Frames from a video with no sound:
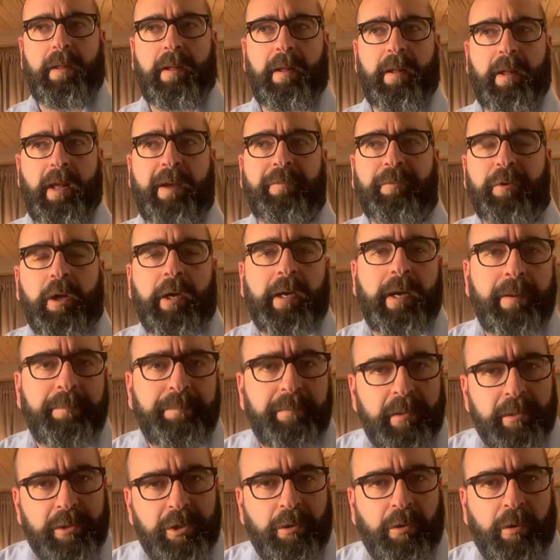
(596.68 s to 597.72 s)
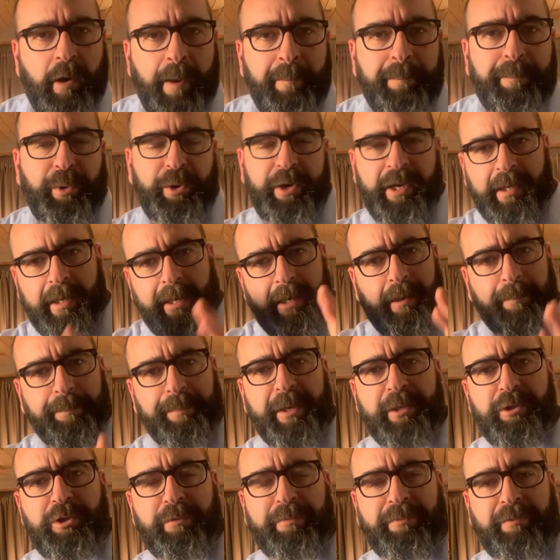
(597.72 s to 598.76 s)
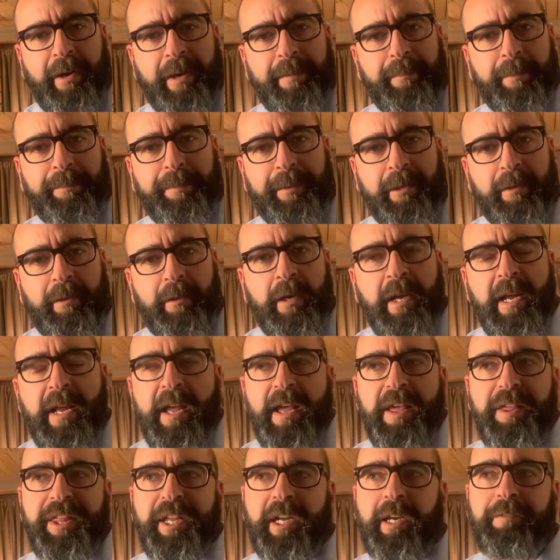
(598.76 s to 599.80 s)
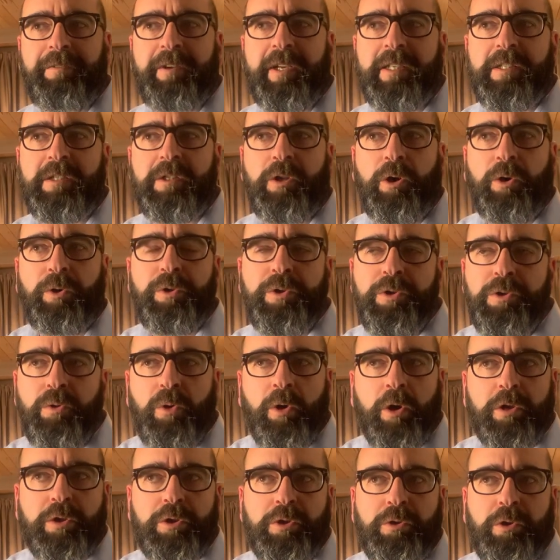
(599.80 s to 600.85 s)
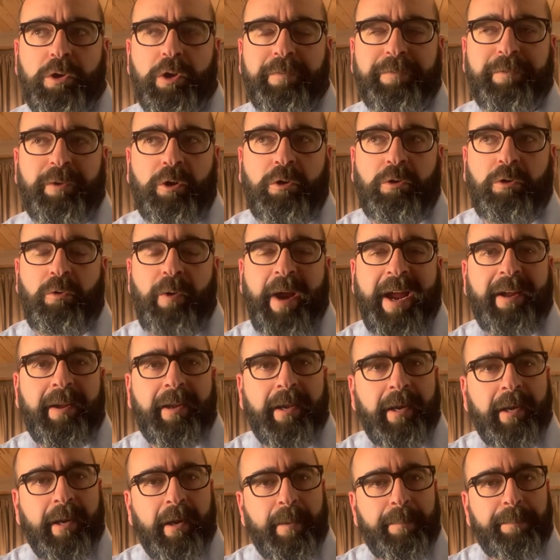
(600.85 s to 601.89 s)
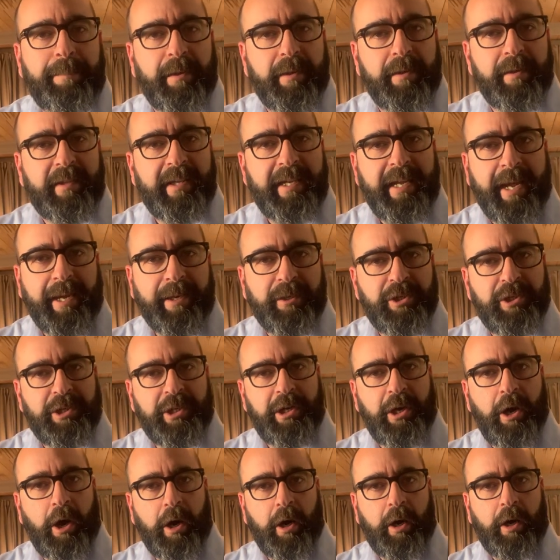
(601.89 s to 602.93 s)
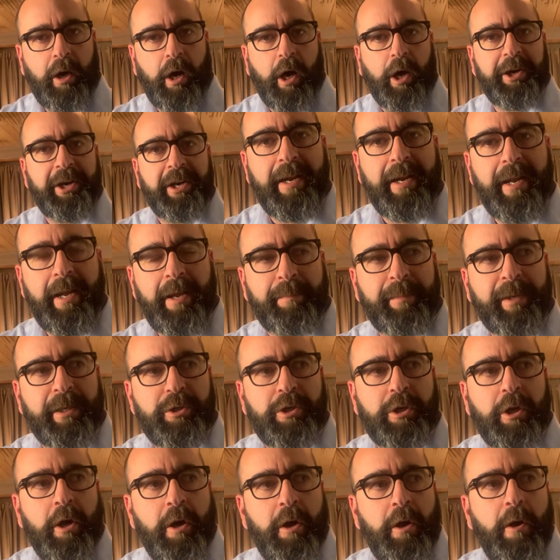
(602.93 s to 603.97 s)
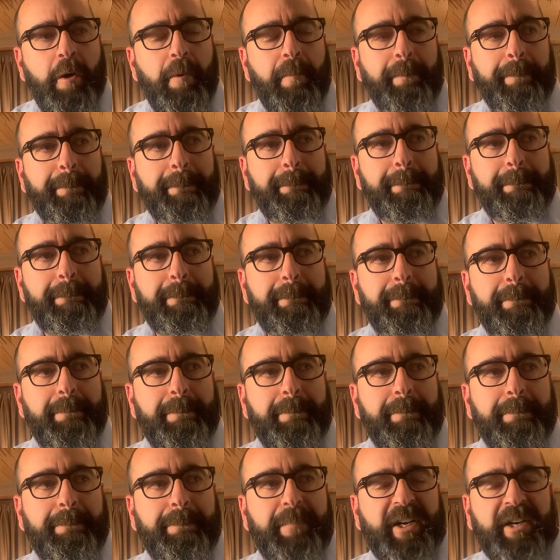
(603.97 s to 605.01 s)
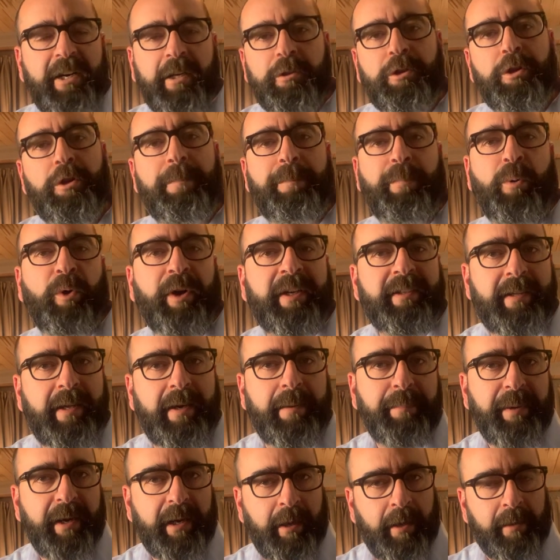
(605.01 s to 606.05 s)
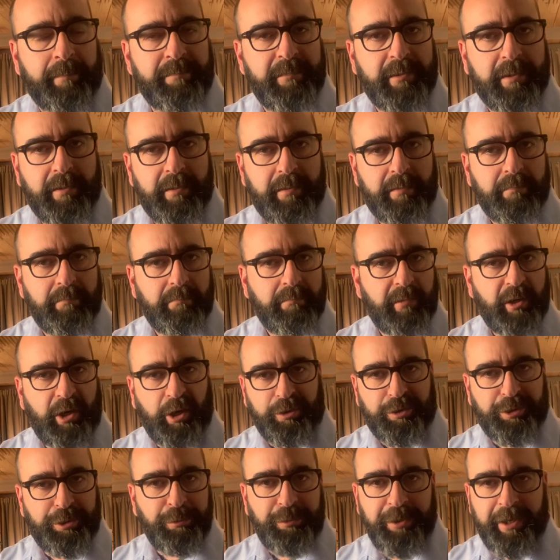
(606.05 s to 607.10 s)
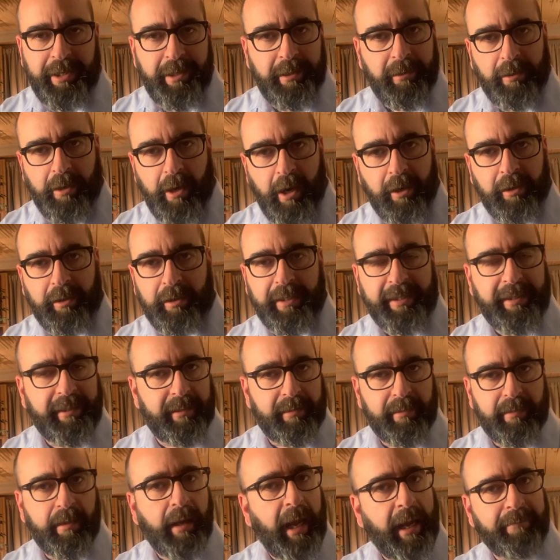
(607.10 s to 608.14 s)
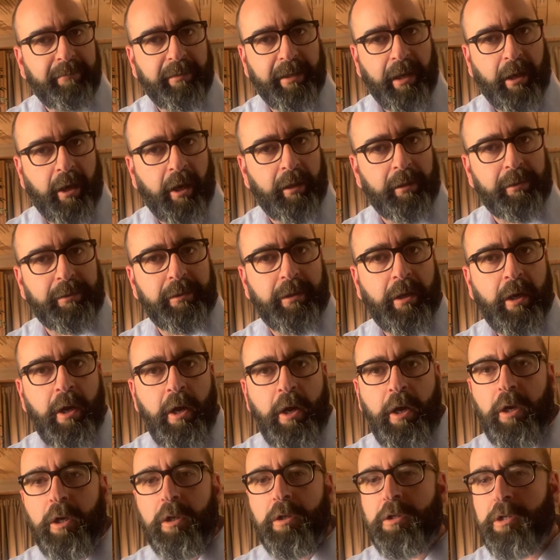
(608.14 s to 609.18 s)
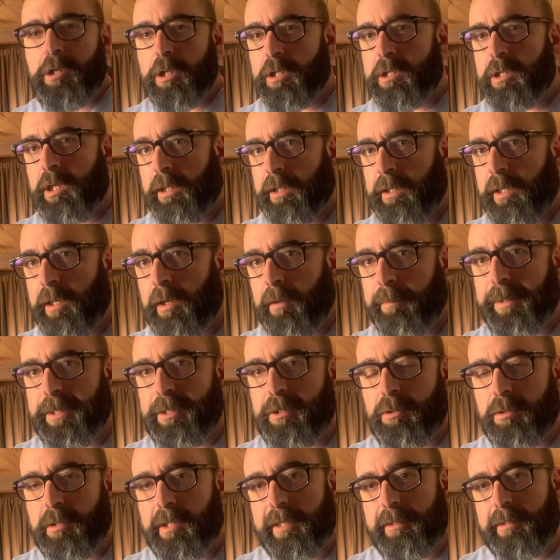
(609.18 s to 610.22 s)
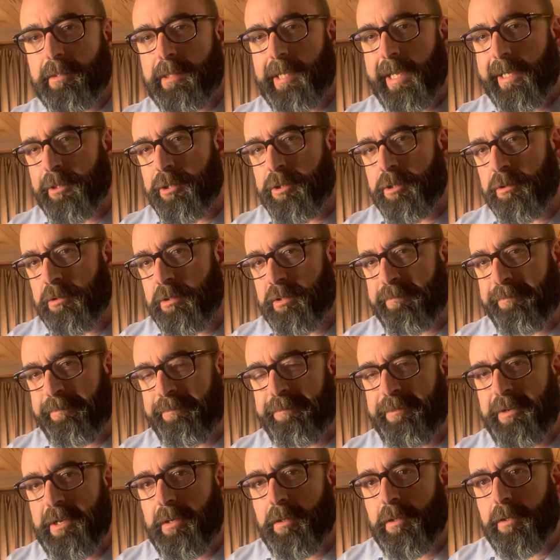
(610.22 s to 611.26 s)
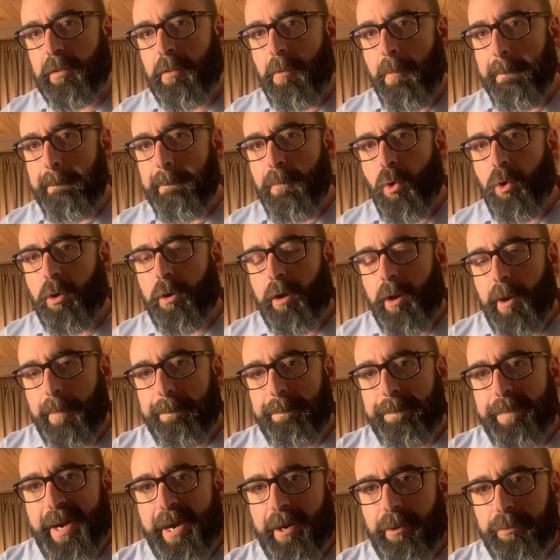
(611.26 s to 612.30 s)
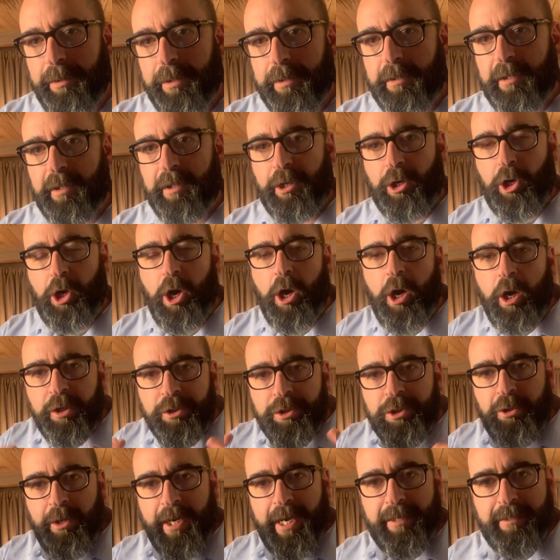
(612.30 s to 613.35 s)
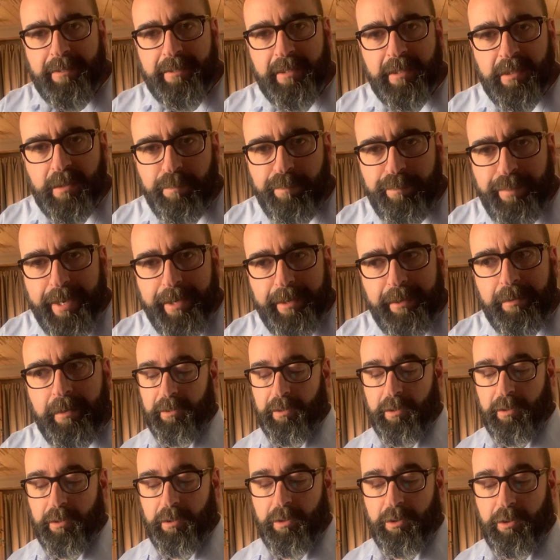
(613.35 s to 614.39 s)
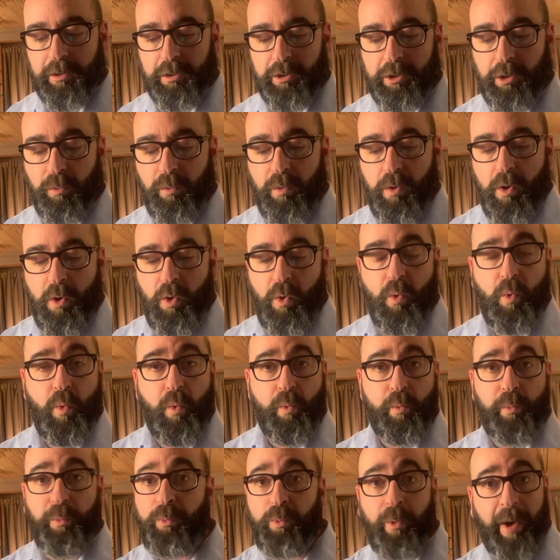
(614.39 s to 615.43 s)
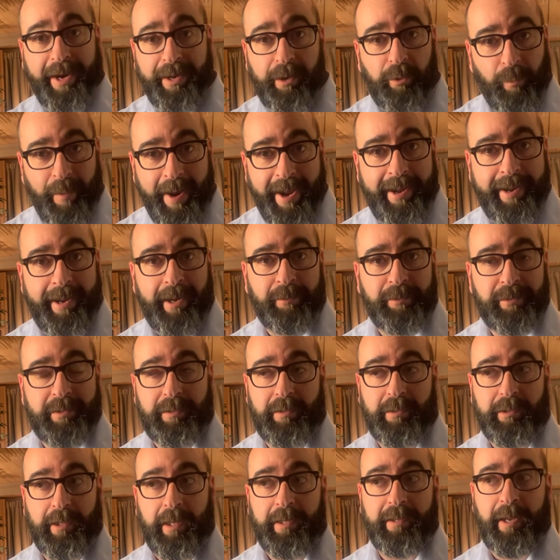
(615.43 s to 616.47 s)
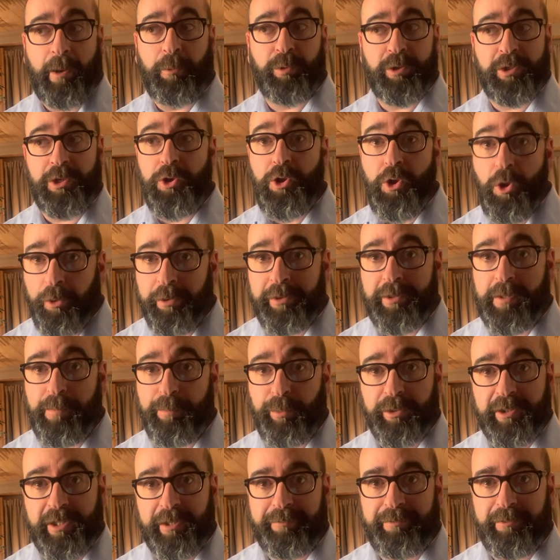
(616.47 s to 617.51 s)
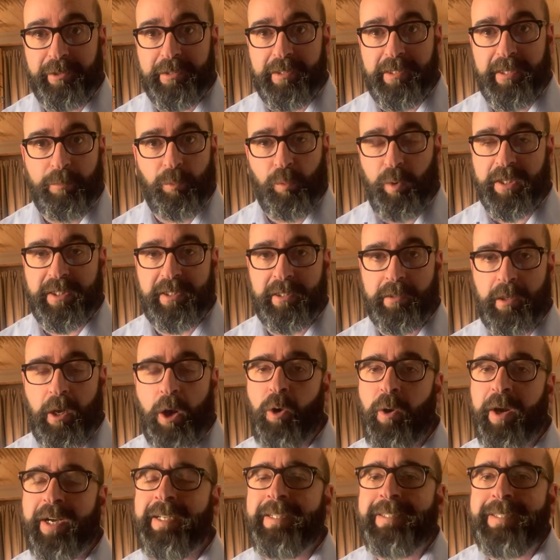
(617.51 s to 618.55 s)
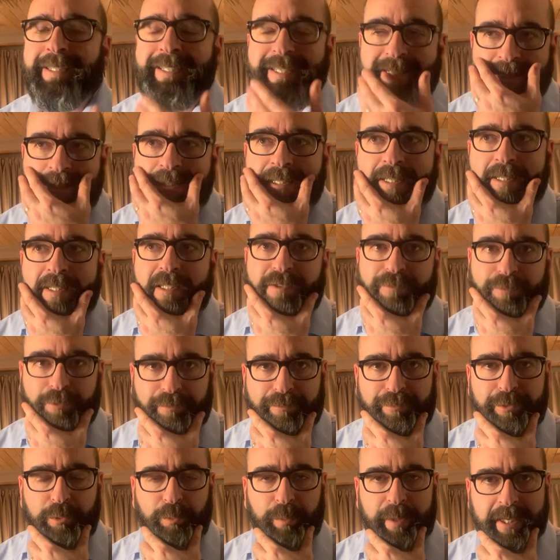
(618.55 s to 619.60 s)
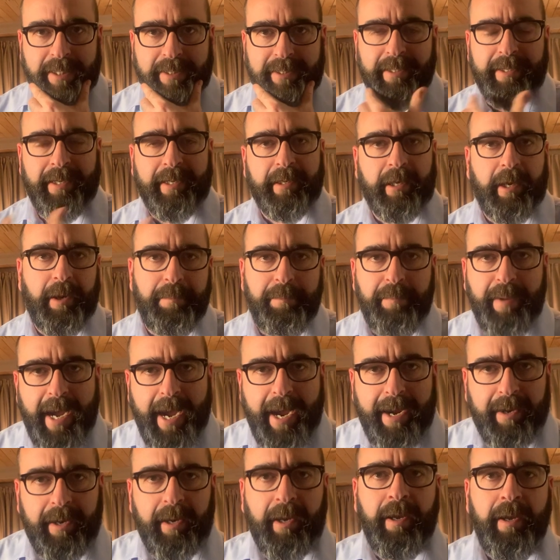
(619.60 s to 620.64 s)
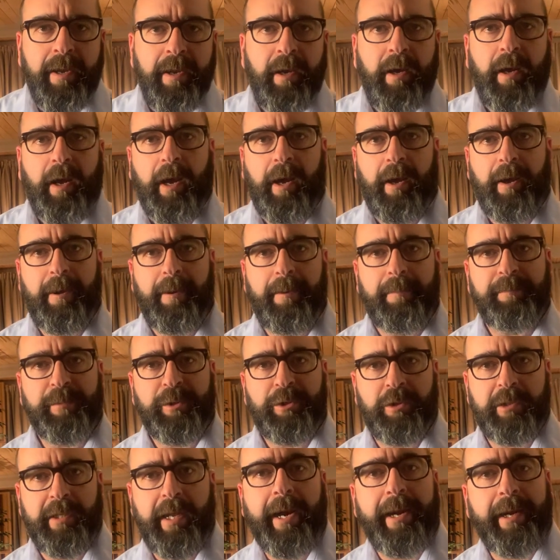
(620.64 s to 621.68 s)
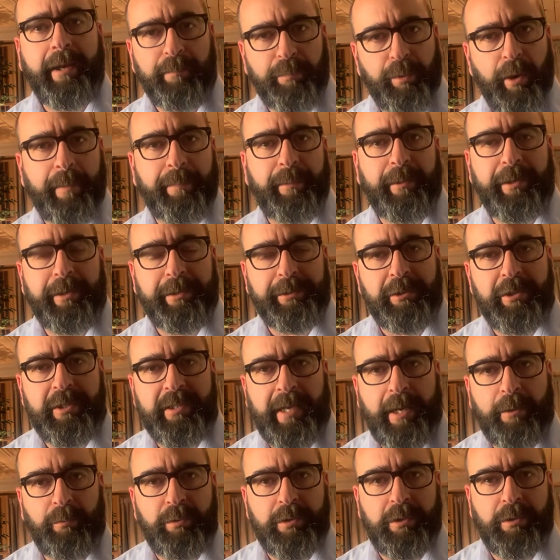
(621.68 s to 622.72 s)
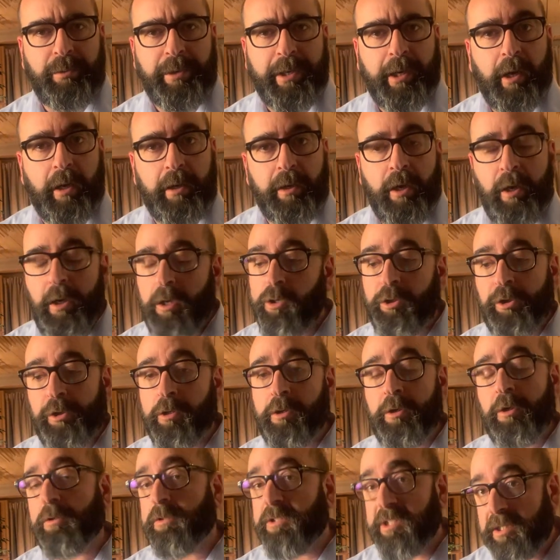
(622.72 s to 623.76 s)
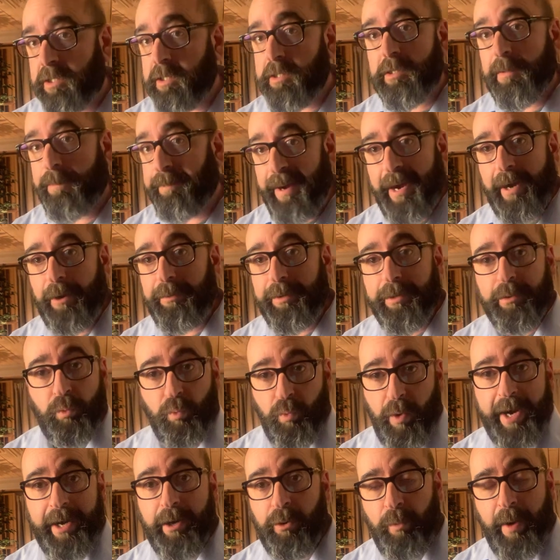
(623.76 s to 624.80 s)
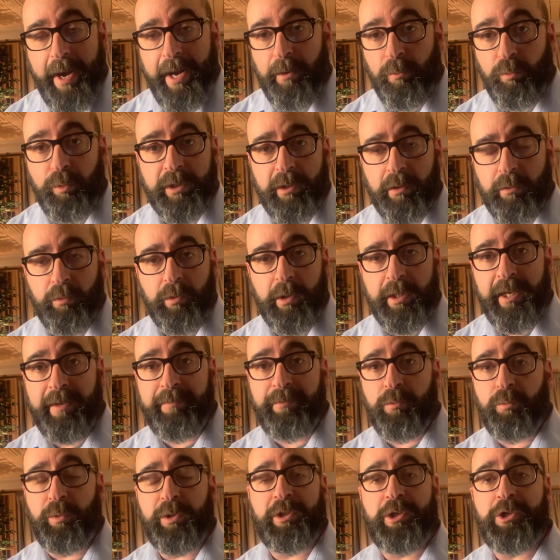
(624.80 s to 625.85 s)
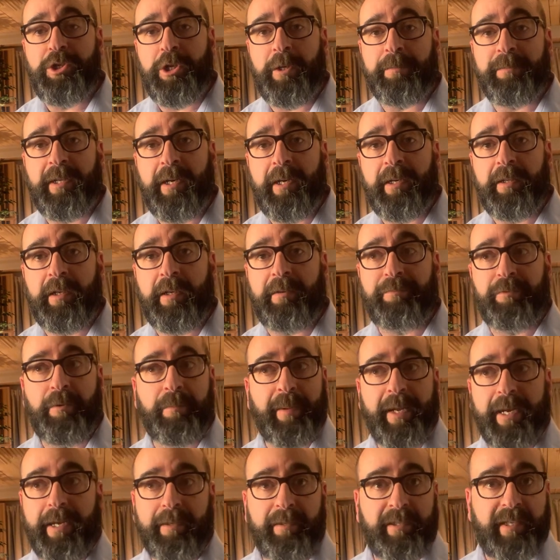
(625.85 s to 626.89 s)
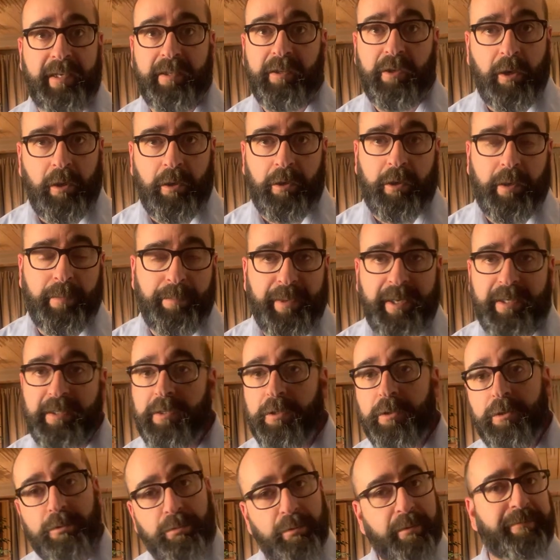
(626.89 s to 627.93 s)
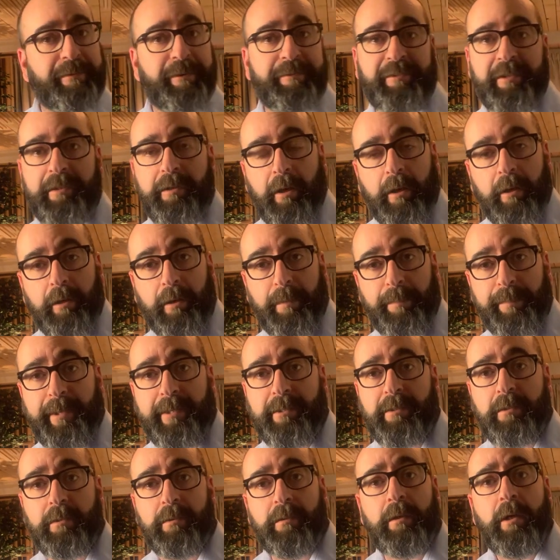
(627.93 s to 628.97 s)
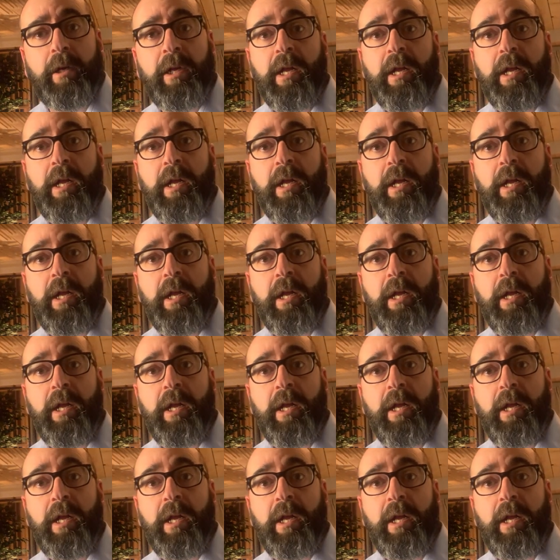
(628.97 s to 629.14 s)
have a look. I'm, um, so I'm putting like a picture frame up here. Think of it as though you are sort of cranking up the HDR on image, but not to the point that it becomes cartoony or ugly and heavily colored. Just a little bit so that textures feel more apparent. The contrast is better. So right away i was th that was a noticeable difference it wasn't oh i need to listen to this for a few weeks and then come back um, so that i can properly understand what's going on no no no this is apparent right away with even with the jump that i did from like a $10 capacitor to a $50 capacitor